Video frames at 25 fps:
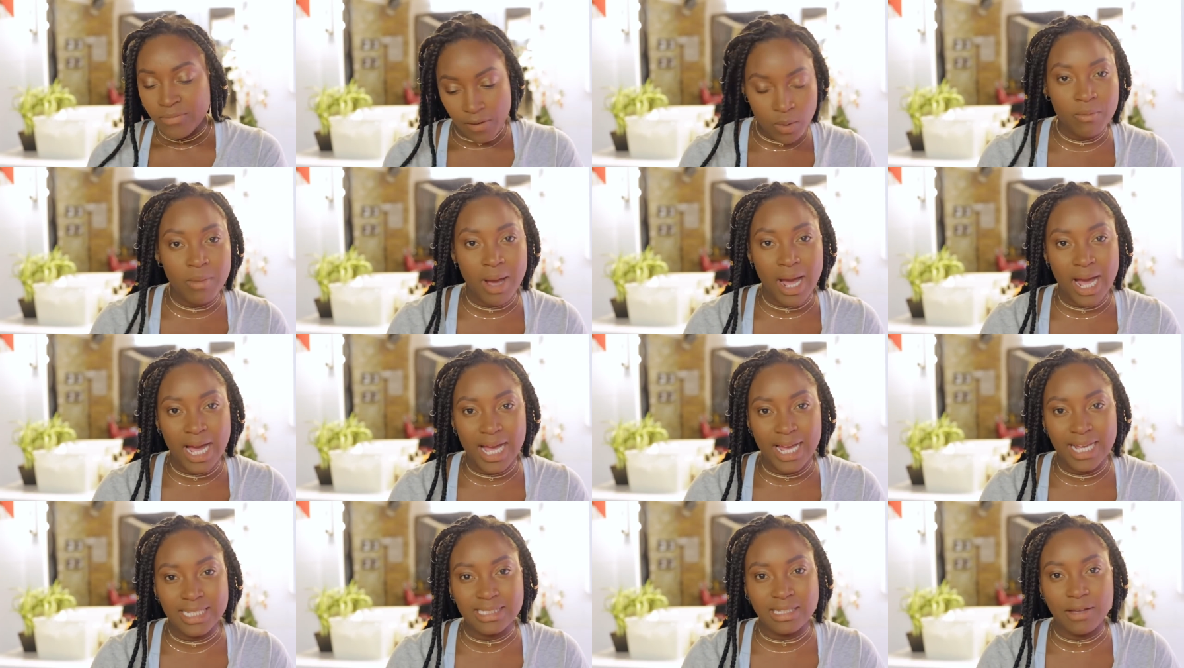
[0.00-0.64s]

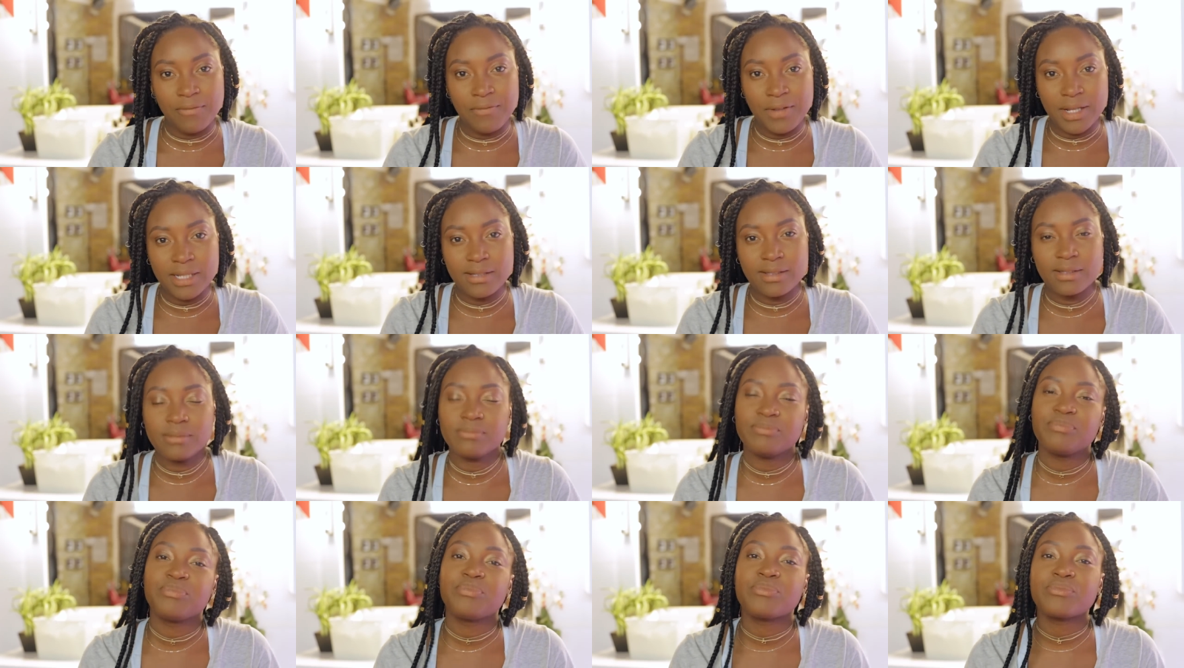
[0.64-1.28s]
My eyes, I think
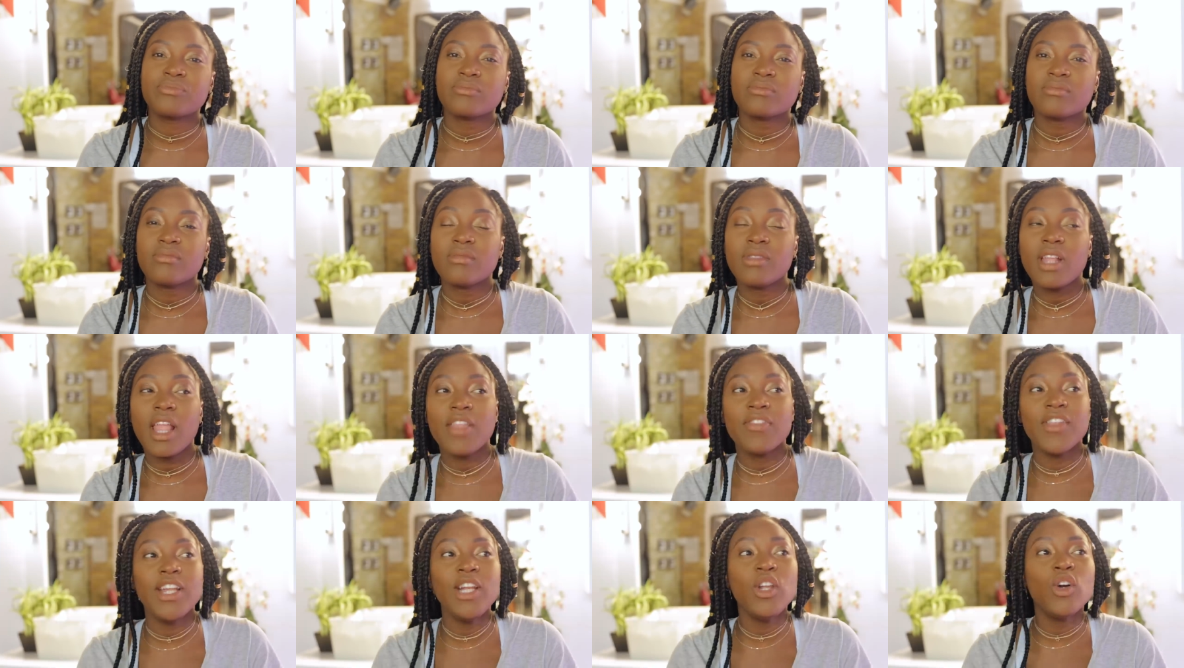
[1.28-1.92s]

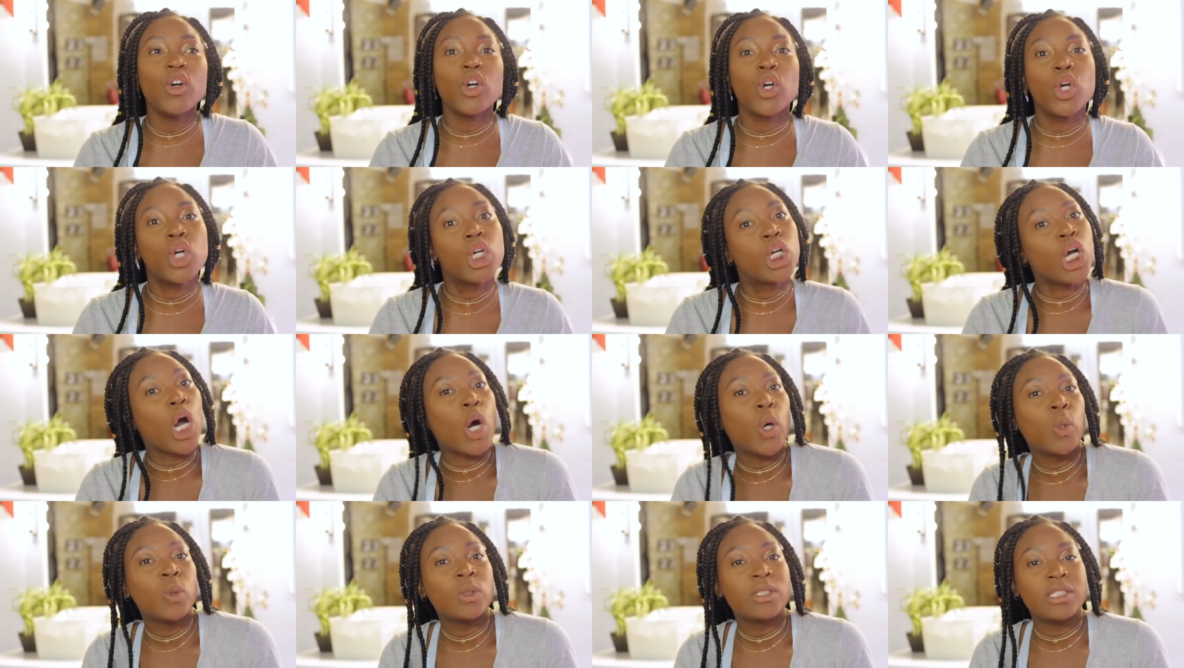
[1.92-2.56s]
they look
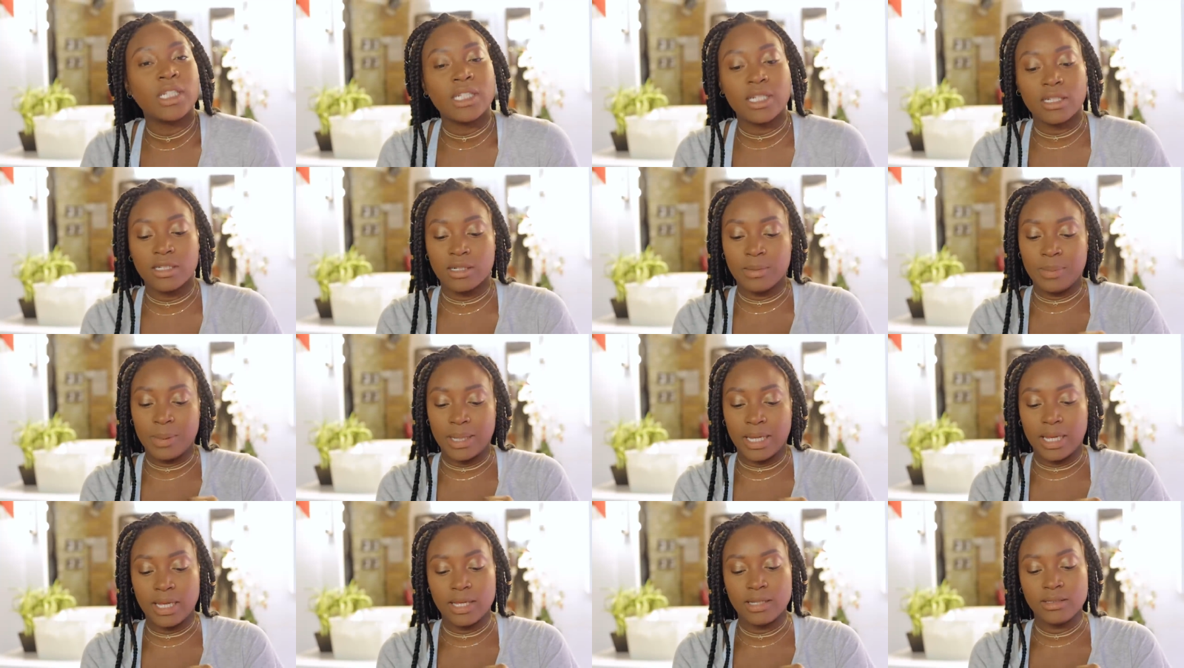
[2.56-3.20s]
golden and a
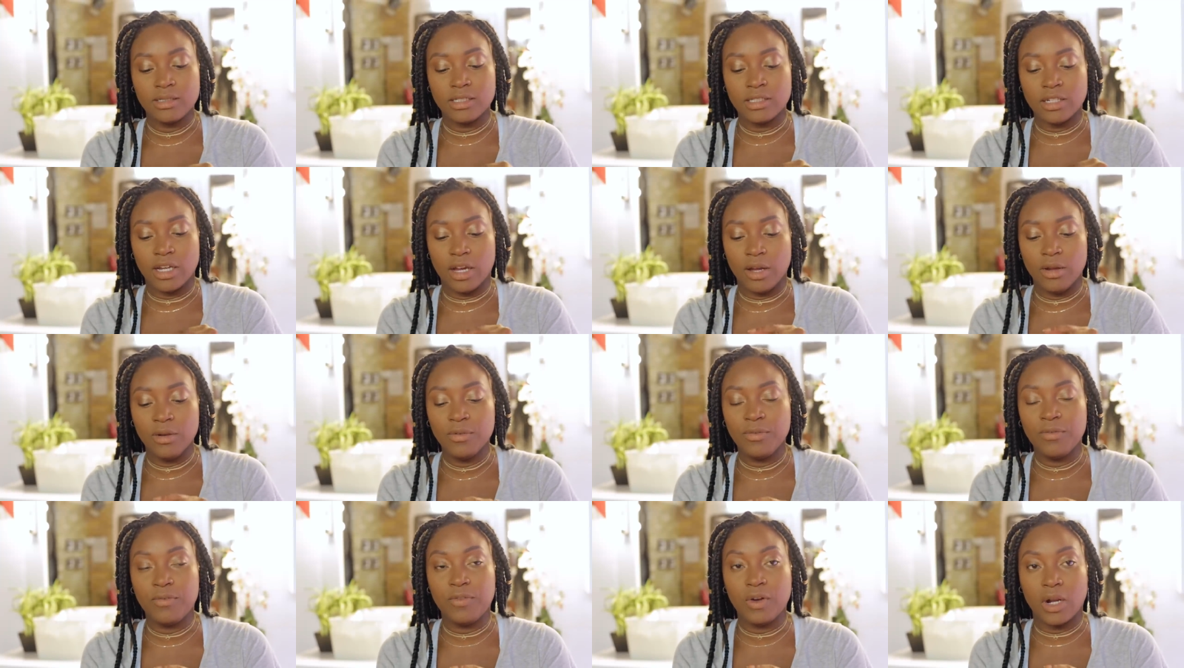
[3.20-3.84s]
bit, you
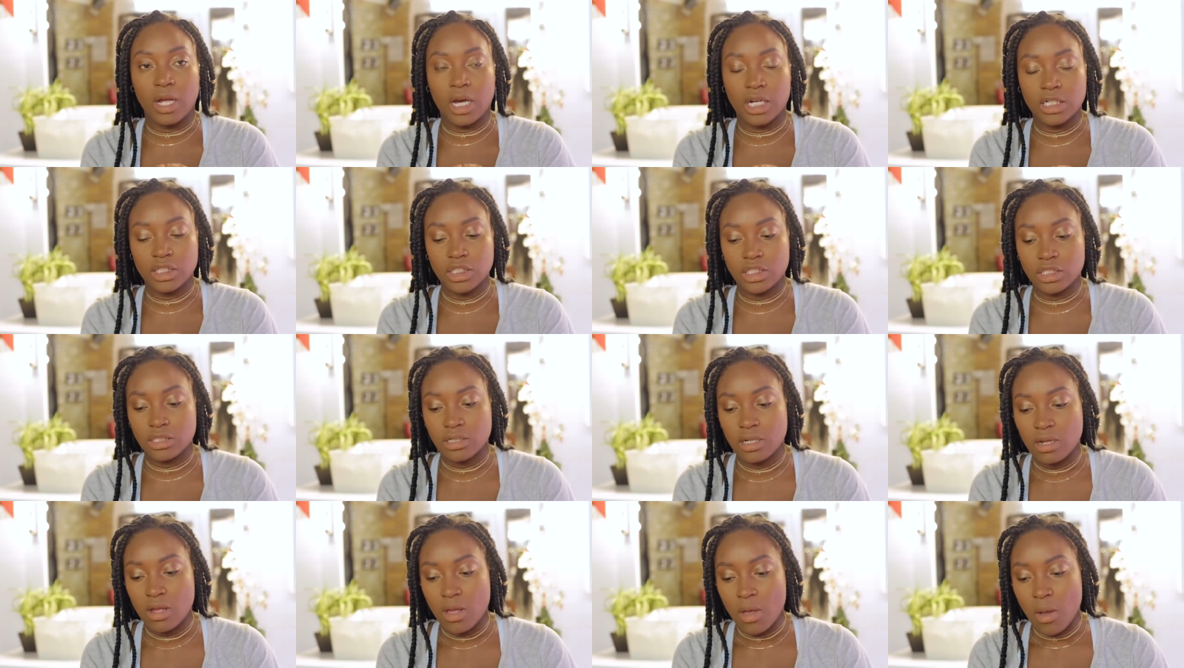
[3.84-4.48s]
know,
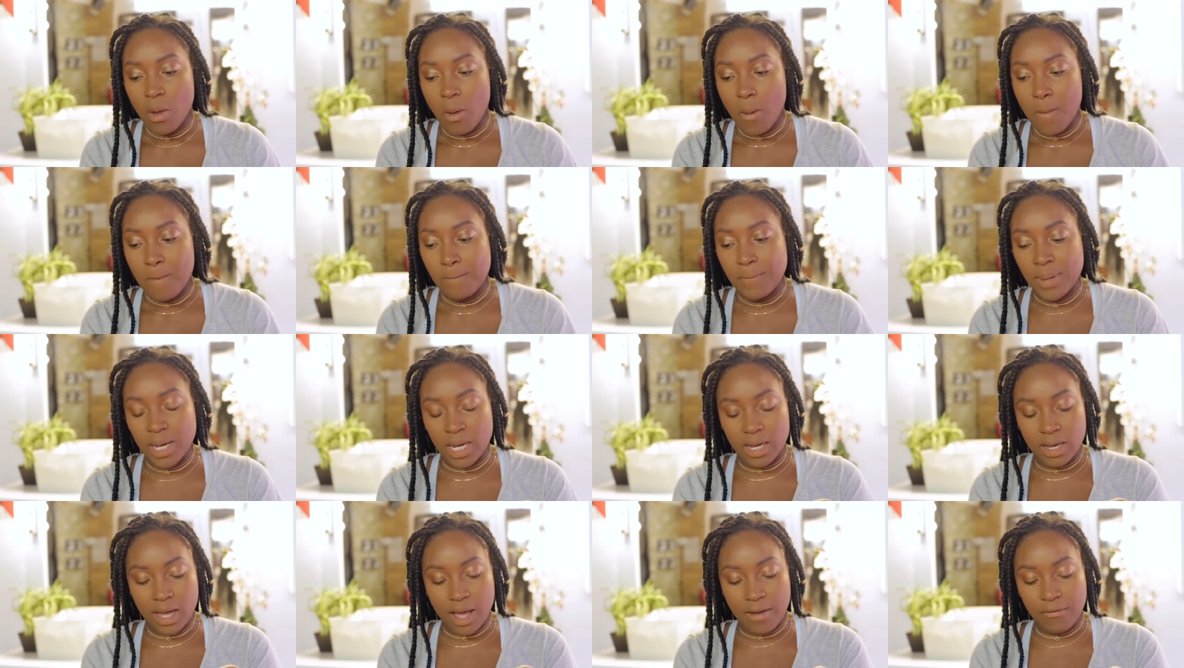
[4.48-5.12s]
flushed,
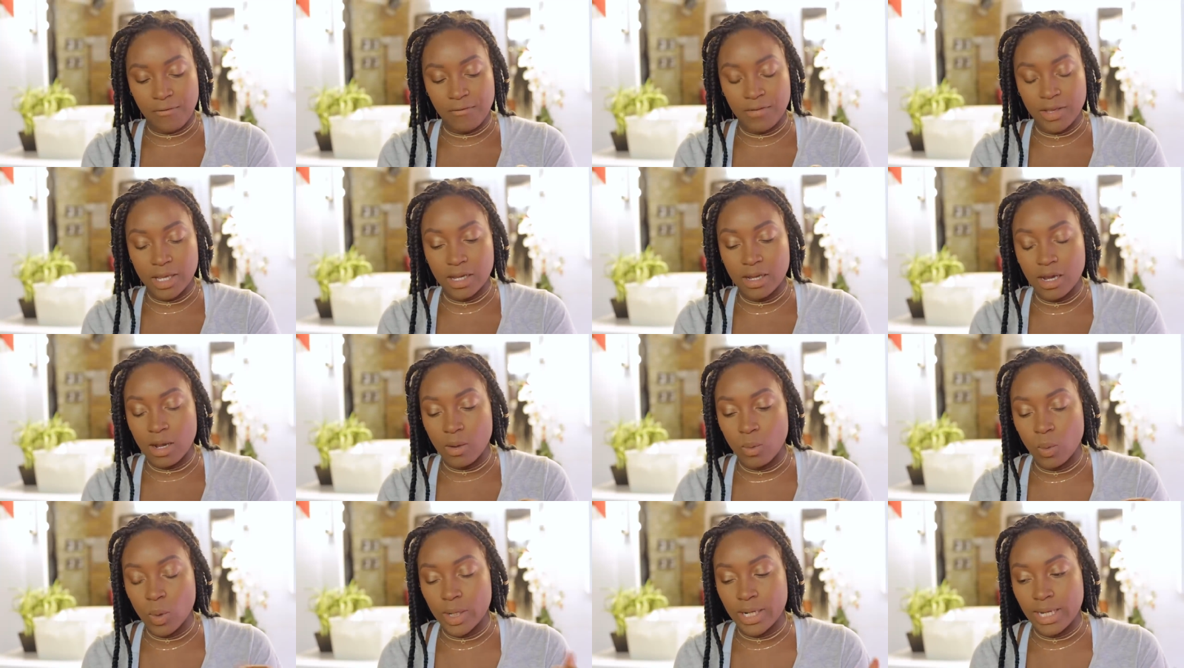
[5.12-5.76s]
but I
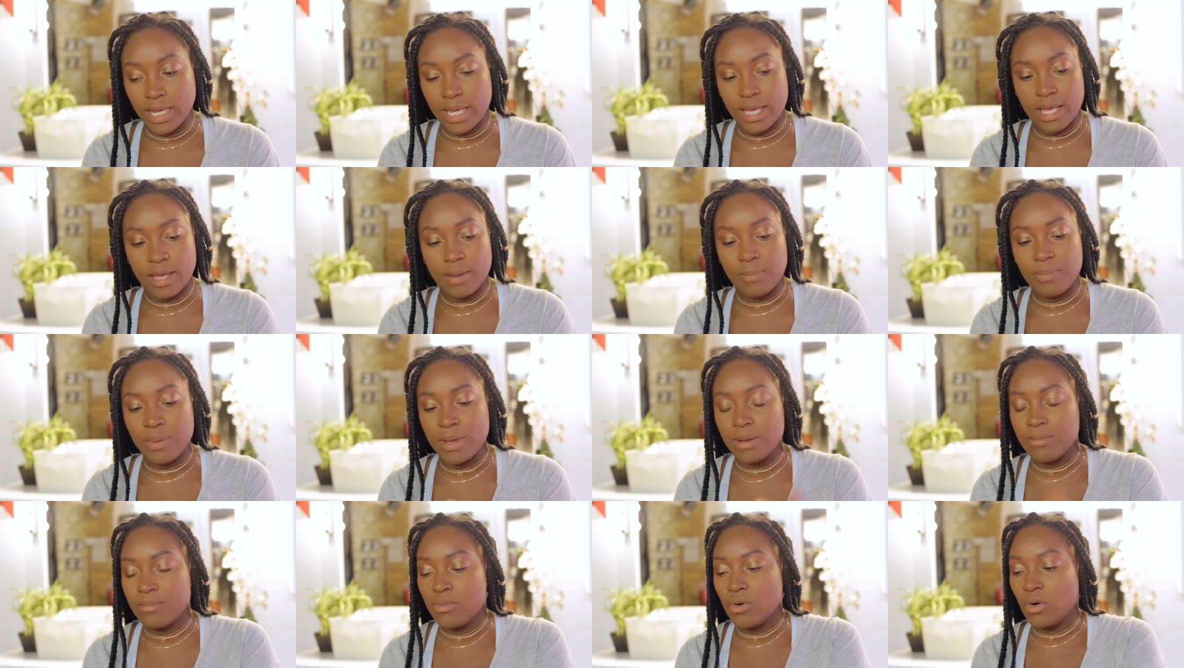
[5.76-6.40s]
think I want it a
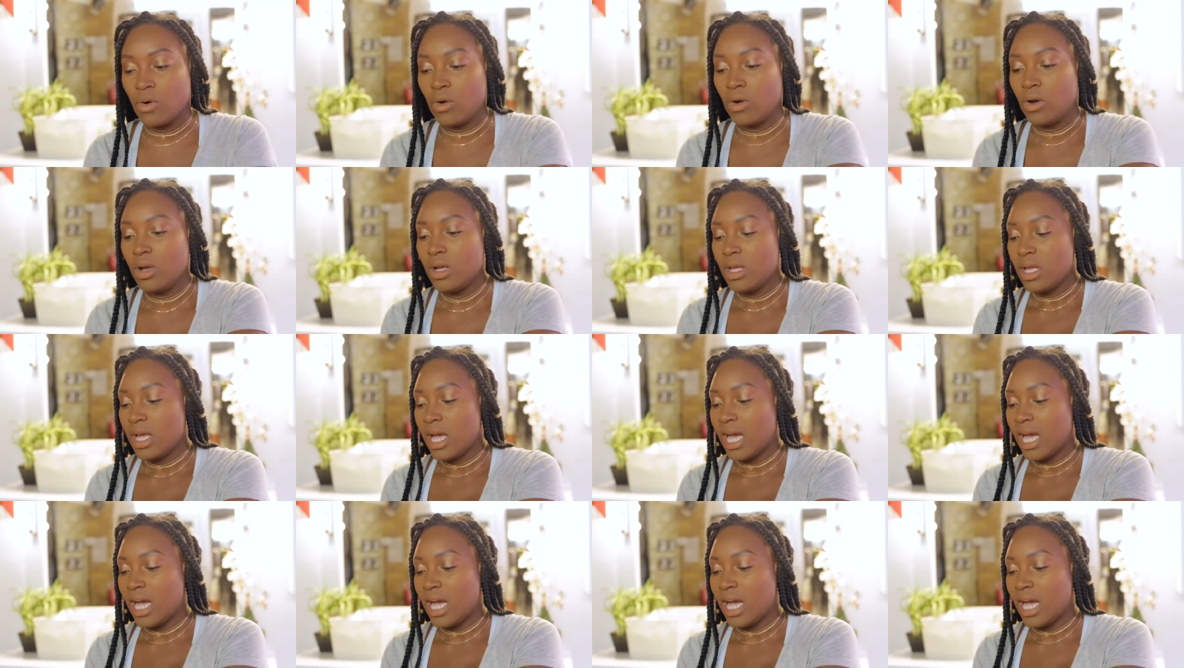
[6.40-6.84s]
bit more.